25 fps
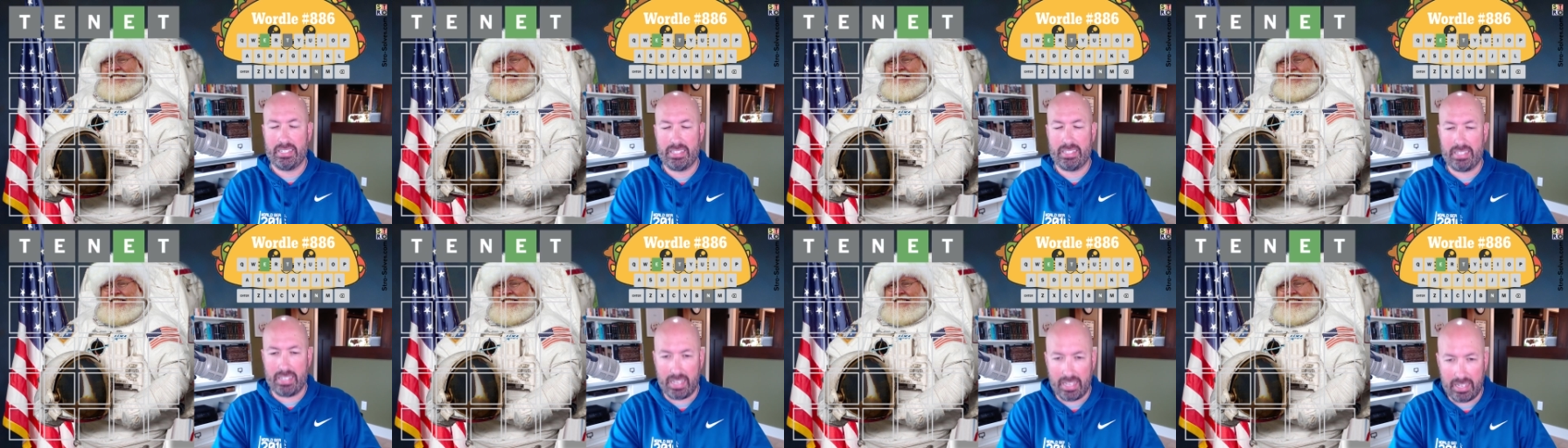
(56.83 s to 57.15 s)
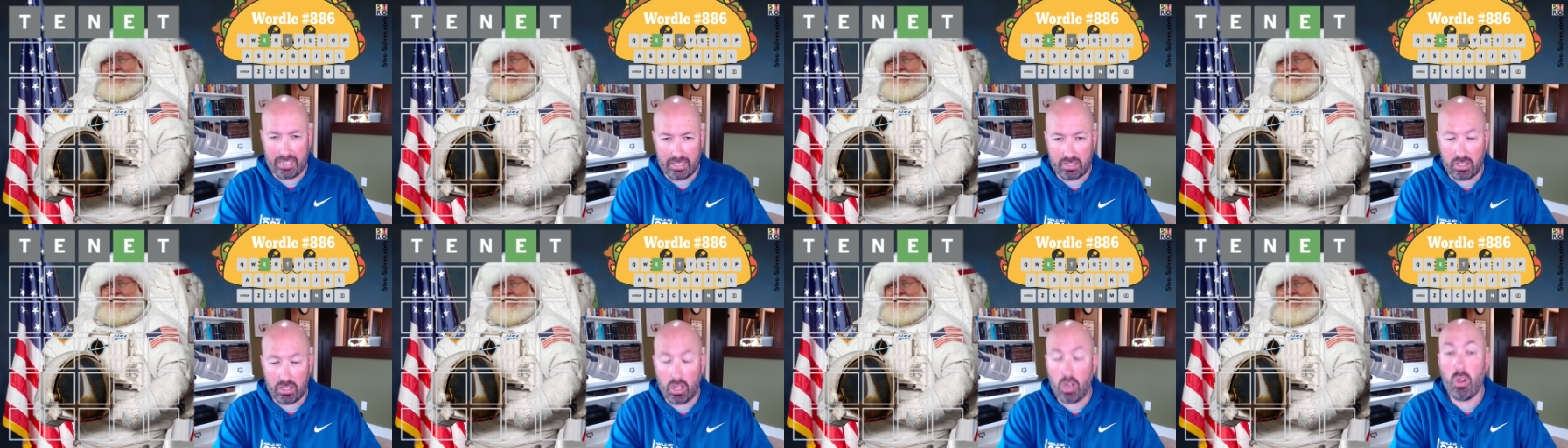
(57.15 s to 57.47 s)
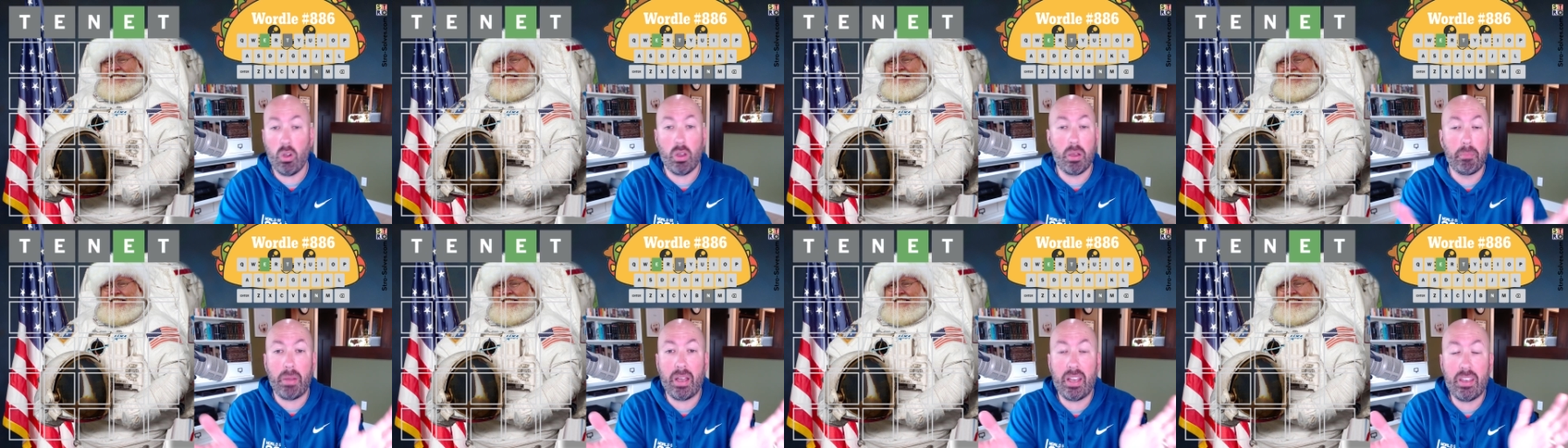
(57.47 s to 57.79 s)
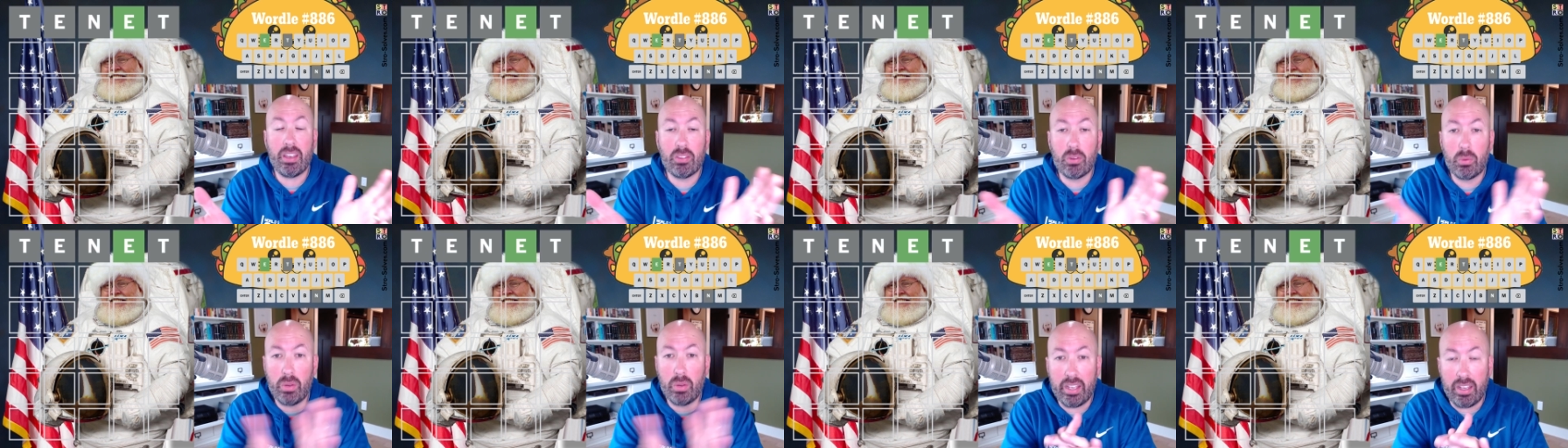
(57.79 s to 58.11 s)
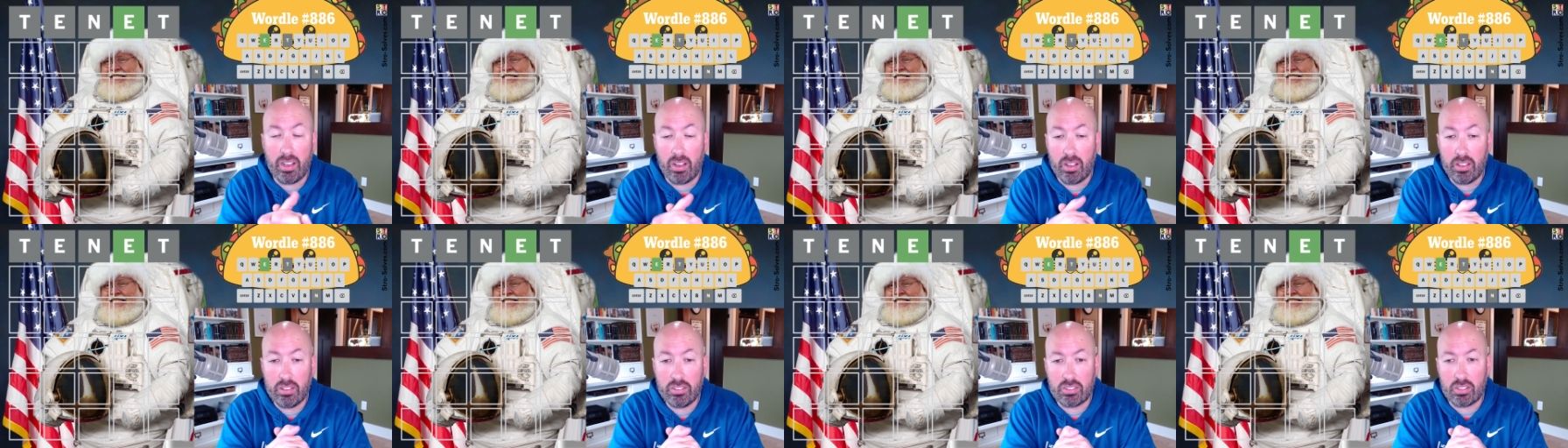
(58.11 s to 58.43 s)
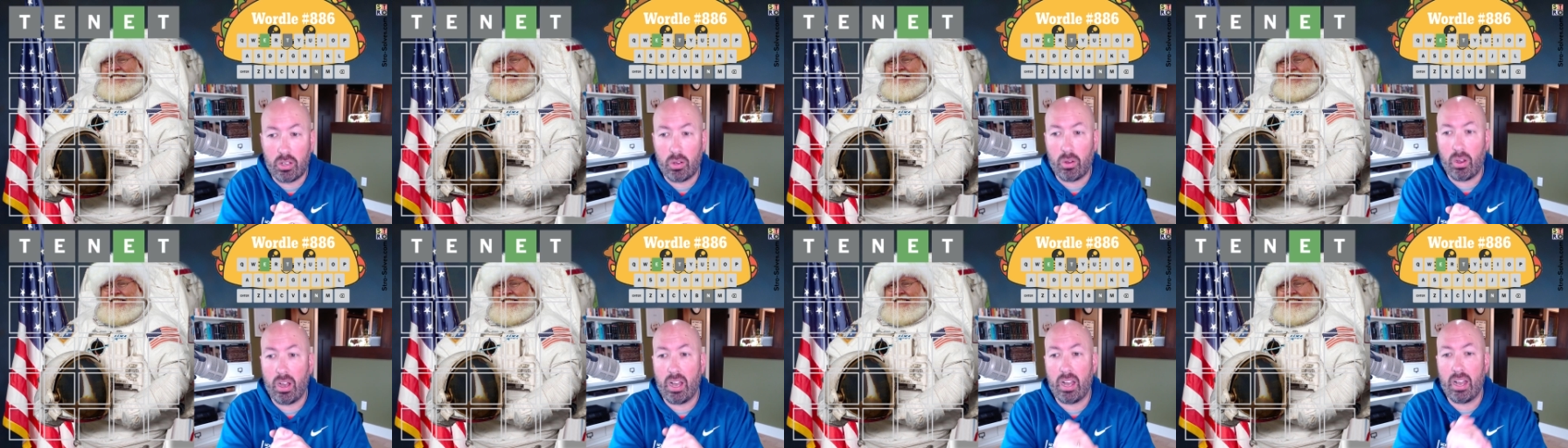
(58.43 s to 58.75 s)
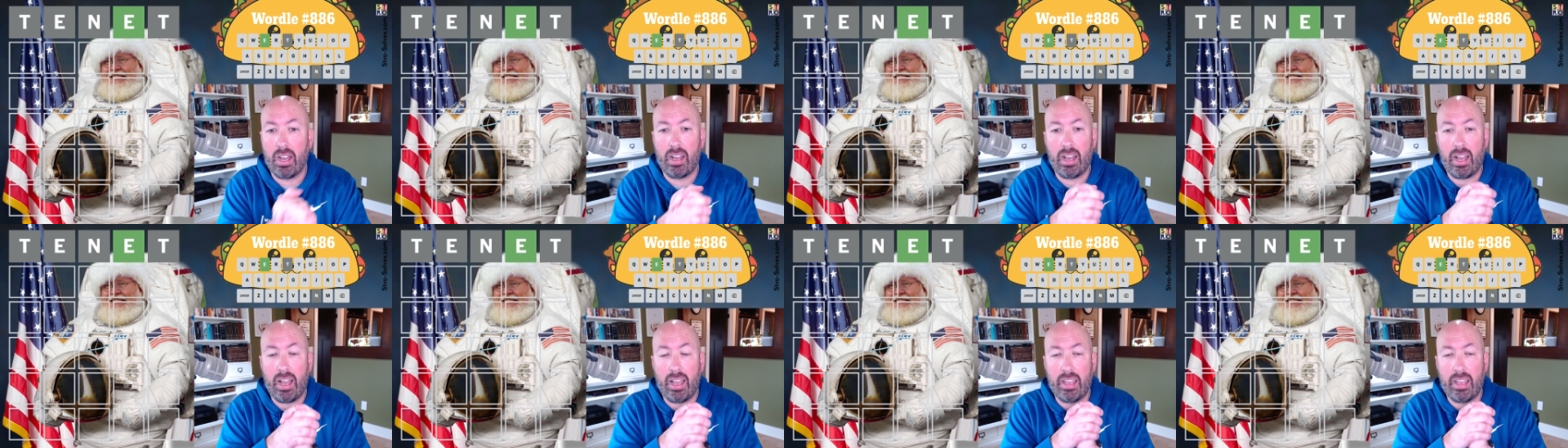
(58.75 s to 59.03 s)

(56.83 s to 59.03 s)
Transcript: tenant. Oh, and by the way, also, uh,